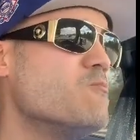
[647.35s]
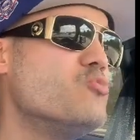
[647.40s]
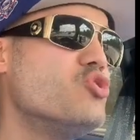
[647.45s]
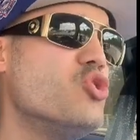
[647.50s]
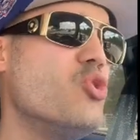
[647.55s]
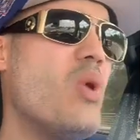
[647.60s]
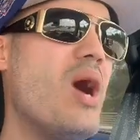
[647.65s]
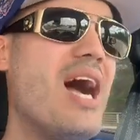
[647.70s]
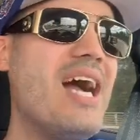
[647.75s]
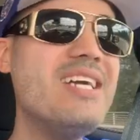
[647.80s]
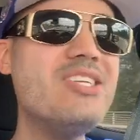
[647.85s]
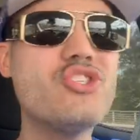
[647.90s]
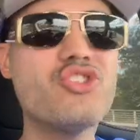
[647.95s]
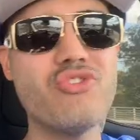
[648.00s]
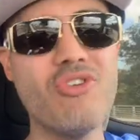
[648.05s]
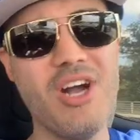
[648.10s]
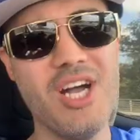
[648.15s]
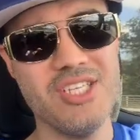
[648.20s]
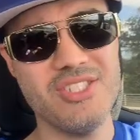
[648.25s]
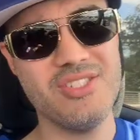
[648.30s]
Do I
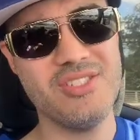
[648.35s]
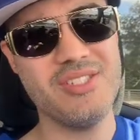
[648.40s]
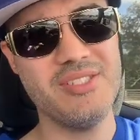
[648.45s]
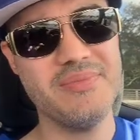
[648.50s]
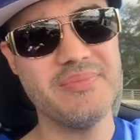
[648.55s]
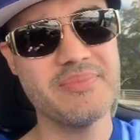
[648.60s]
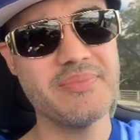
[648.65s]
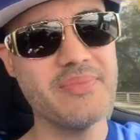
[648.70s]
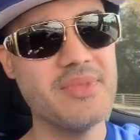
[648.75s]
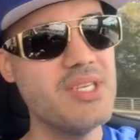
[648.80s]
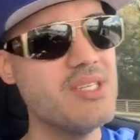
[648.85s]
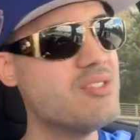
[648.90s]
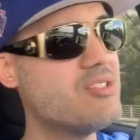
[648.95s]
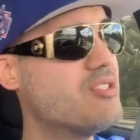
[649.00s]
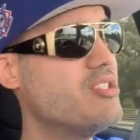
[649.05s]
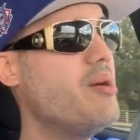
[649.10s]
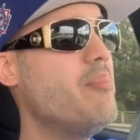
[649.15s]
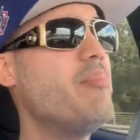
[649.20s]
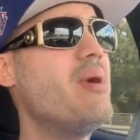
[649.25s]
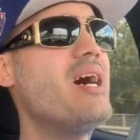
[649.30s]
trust
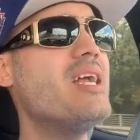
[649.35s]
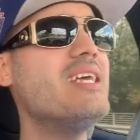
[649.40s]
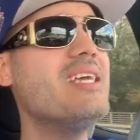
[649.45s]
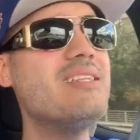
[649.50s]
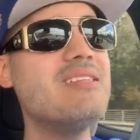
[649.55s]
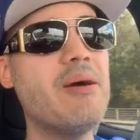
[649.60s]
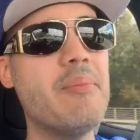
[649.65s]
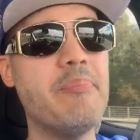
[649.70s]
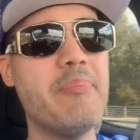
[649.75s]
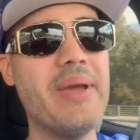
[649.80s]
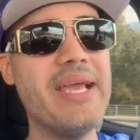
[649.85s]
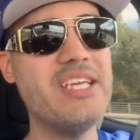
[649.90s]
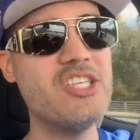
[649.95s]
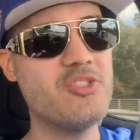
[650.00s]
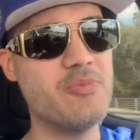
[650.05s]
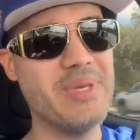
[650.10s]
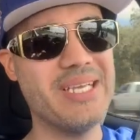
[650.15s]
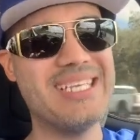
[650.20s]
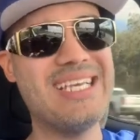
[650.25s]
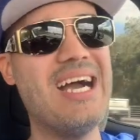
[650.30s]
somebody in the
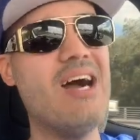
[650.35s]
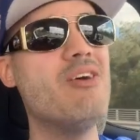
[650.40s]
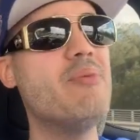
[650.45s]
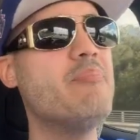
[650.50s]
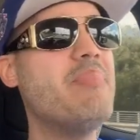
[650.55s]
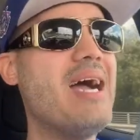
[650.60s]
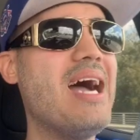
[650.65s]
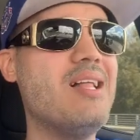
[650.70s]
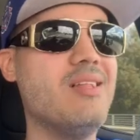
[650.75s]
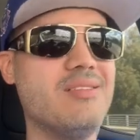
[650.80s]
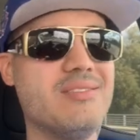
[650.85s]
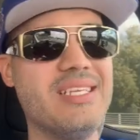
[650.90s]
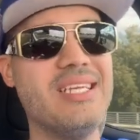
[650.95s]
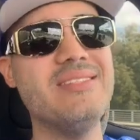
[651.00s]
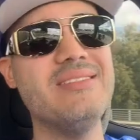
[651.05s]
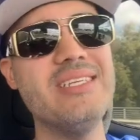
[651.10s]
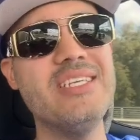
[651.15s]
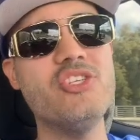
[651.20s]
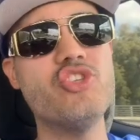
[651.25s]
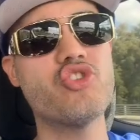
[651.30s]
basement counting ballots in
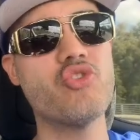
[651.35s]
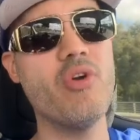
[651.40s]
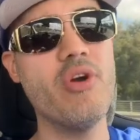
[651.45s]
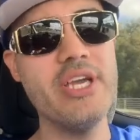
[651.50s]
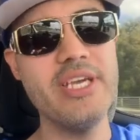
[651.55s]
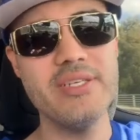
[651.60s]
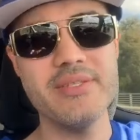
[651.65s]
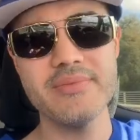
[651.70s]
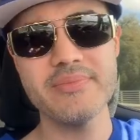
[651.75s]
Detroit,